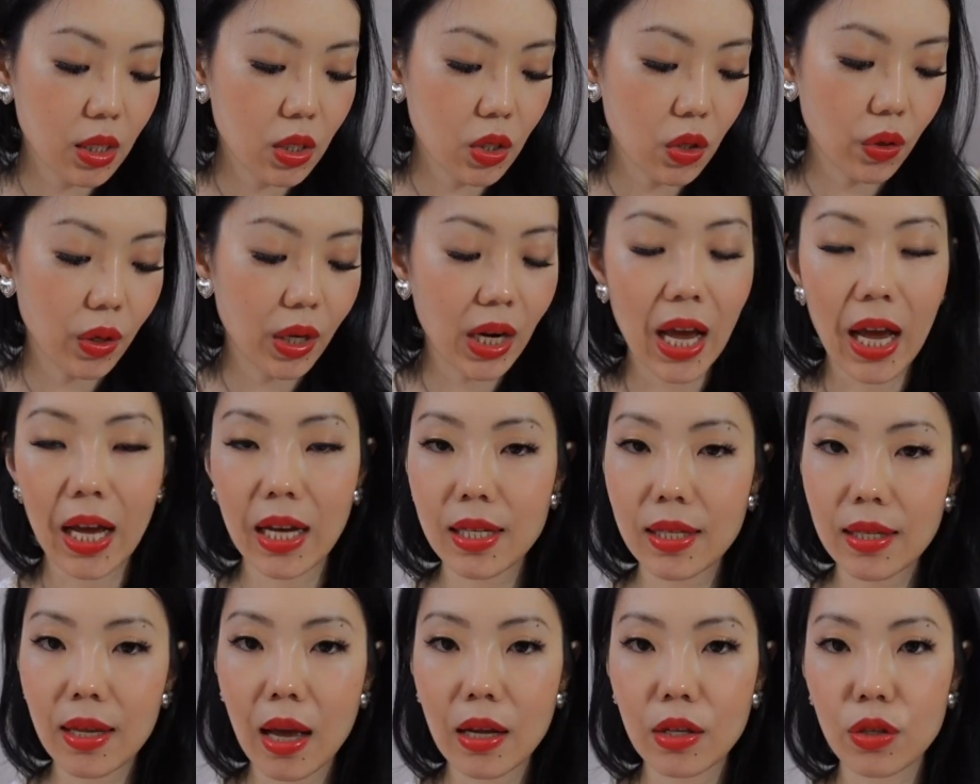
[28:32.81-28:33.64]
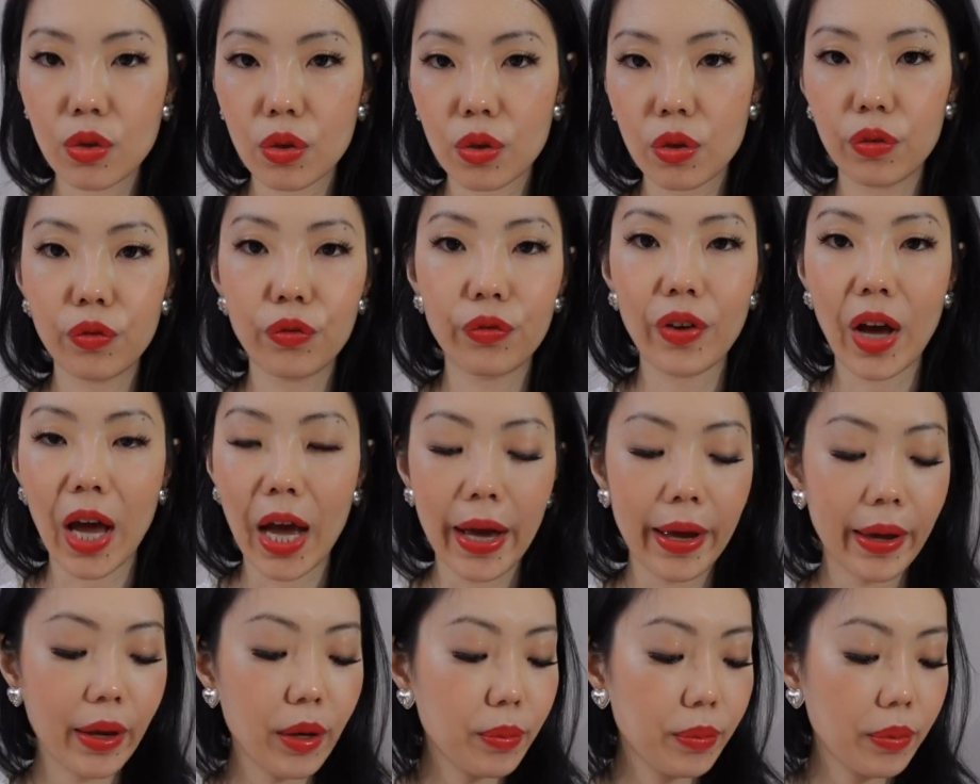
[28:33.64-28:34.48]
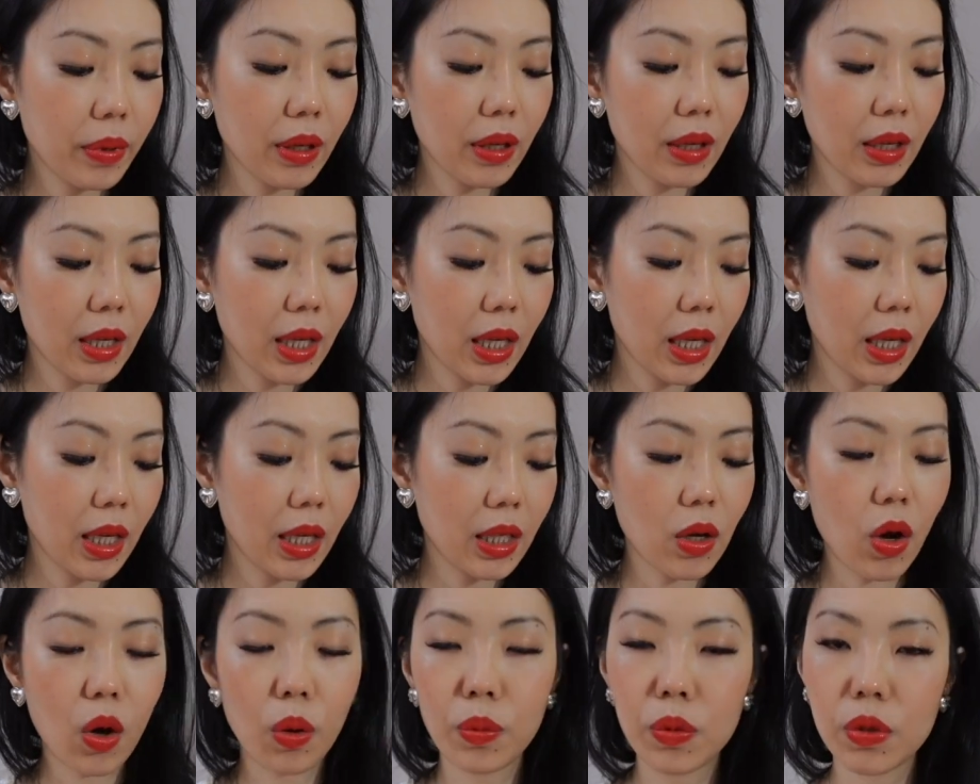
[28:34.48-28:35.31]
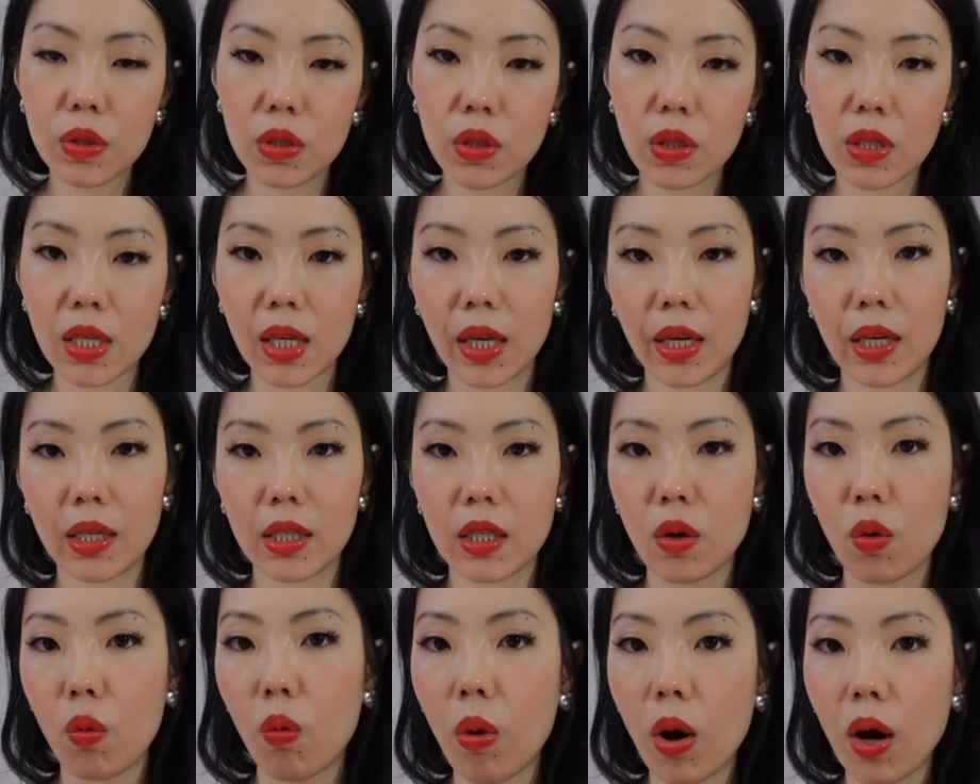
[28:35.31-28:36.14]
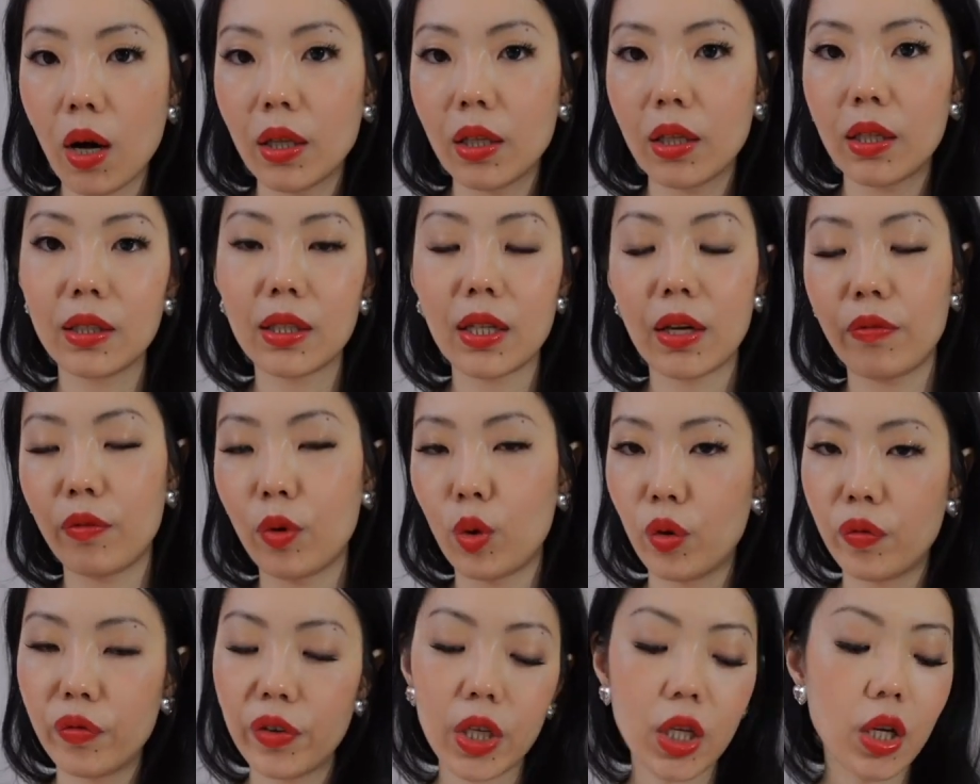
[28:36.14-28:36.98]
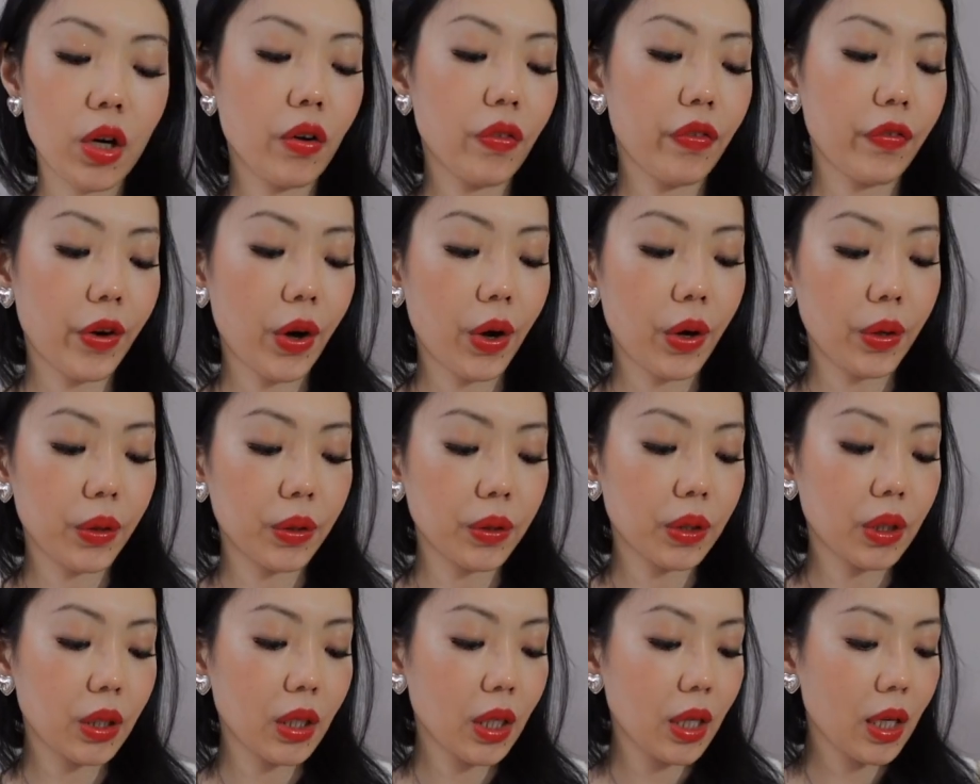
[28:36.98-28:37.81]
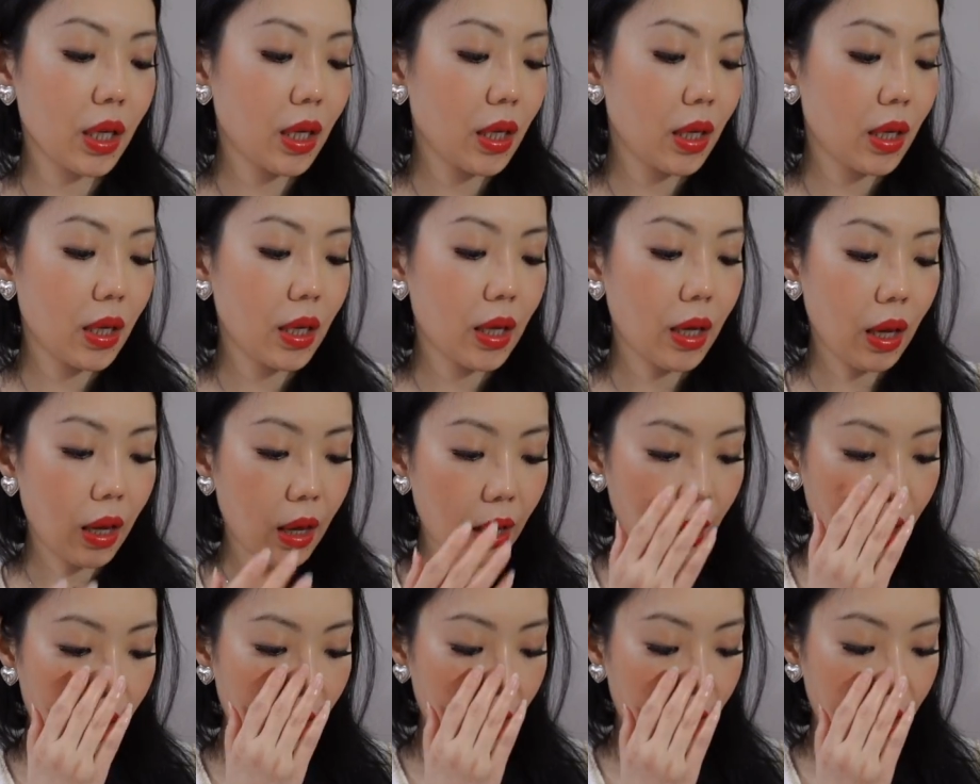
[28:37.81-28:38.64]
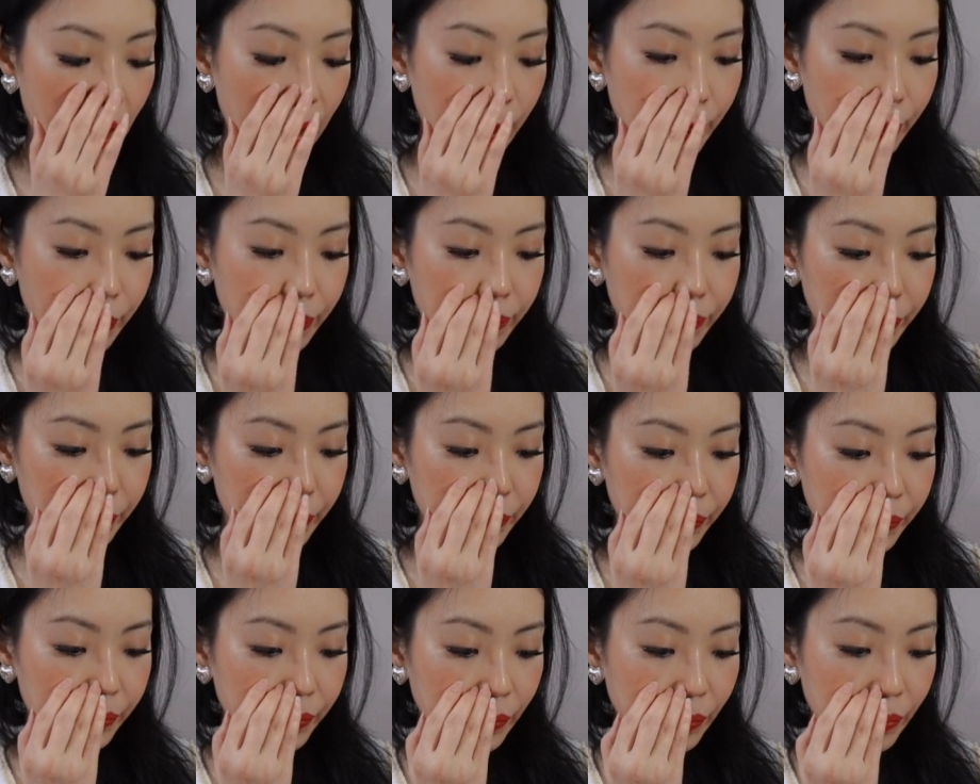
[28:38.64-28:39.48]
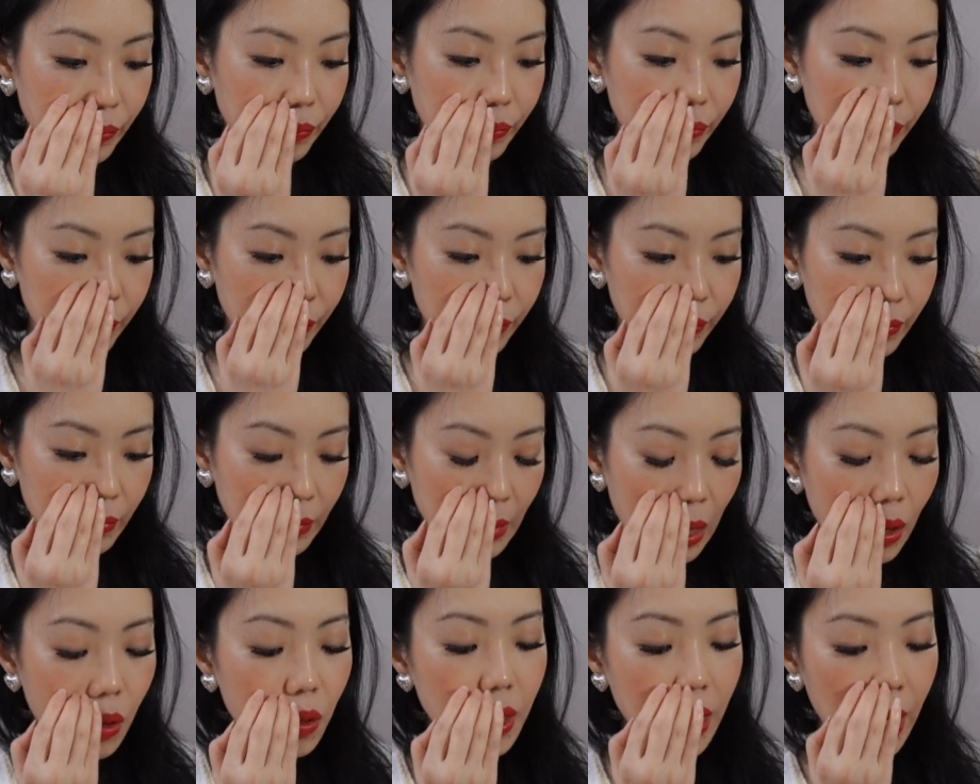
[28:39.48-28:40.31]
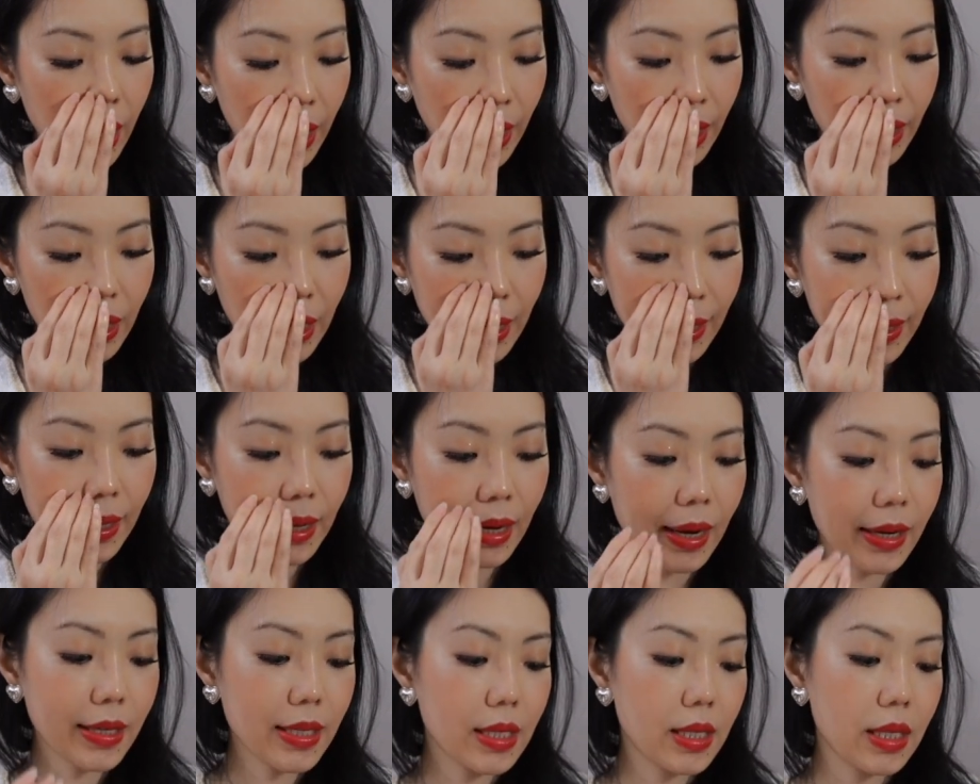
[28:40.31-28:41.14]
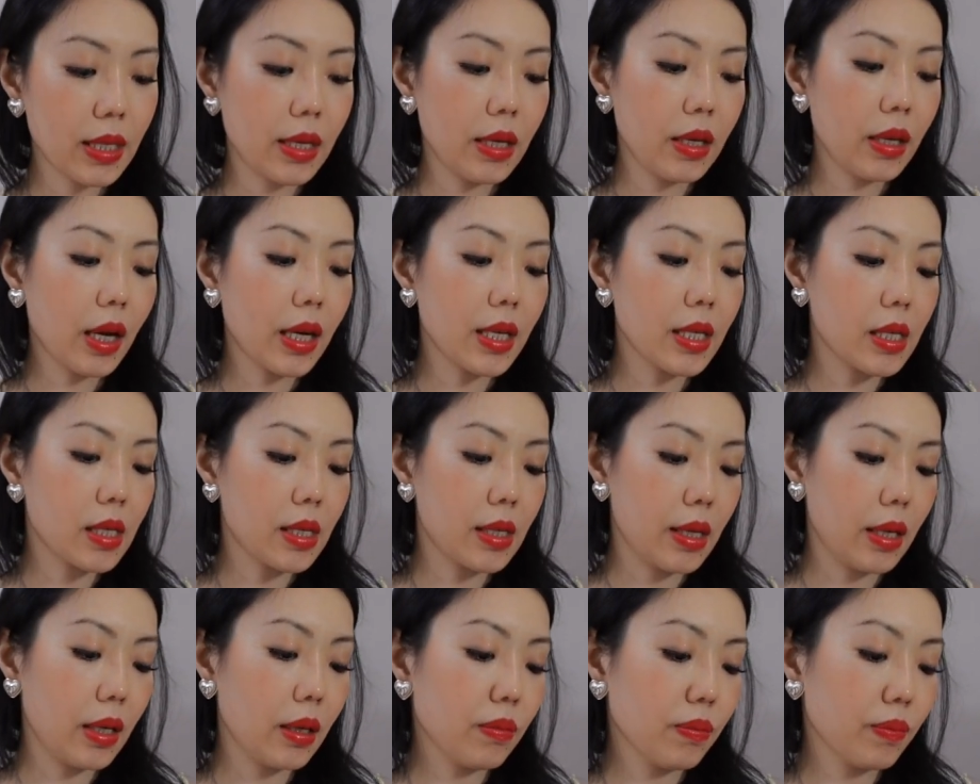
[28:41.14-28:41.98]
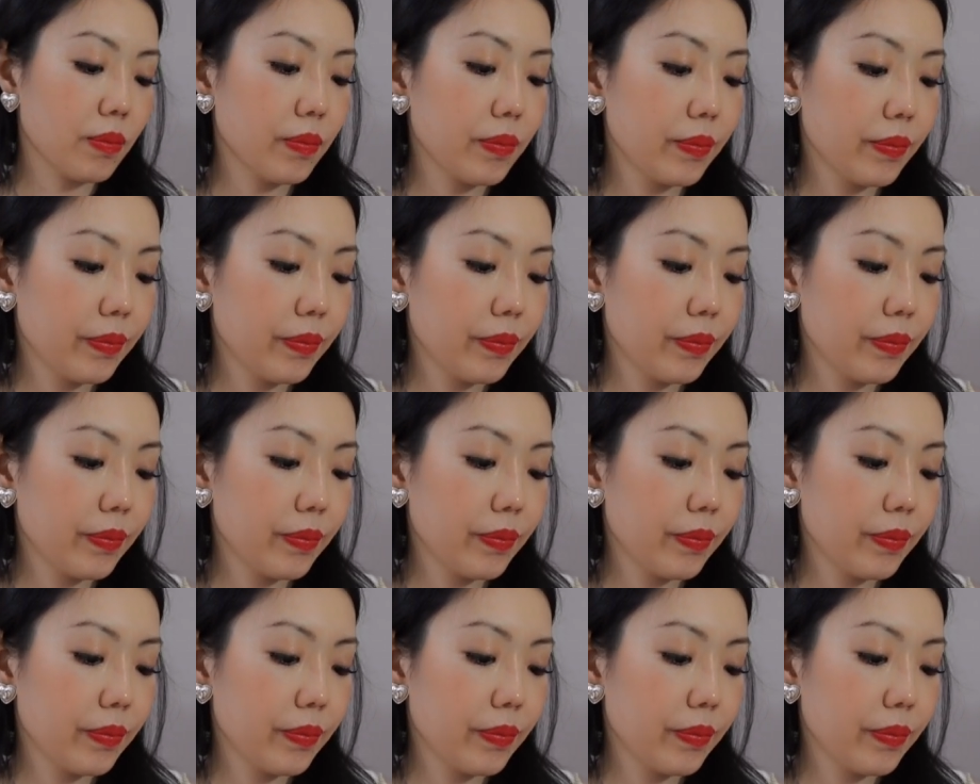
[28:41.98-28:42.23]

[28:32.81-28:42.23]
So it has that sort of vibe. It almost looks like it's a wallet that will fit your phone. Um, Okay, I, I see, I see.